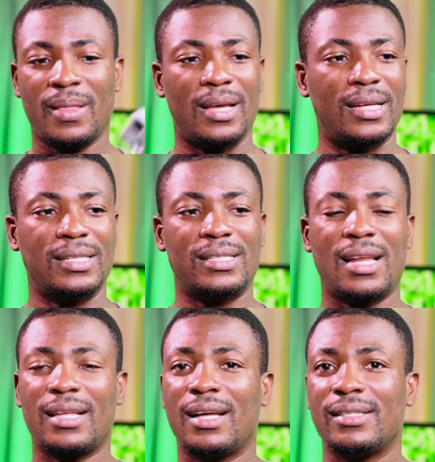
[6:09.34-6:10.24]
And just
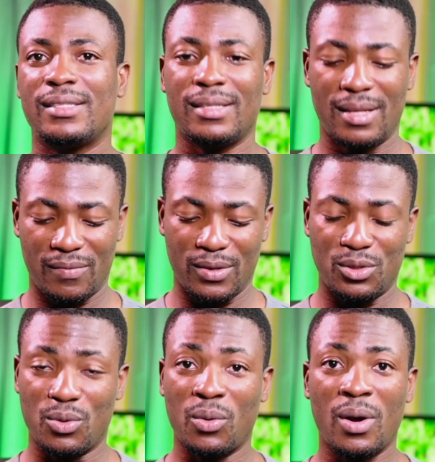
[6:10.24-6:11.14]
like that, the
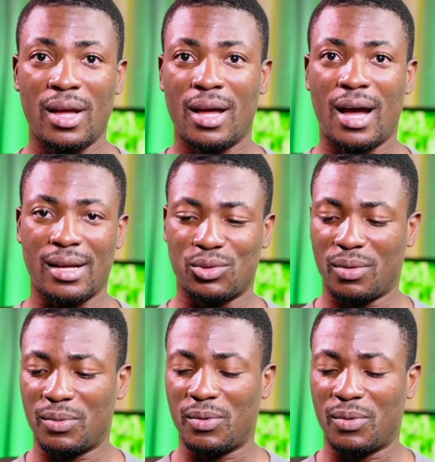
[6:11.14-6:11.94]
video has stopped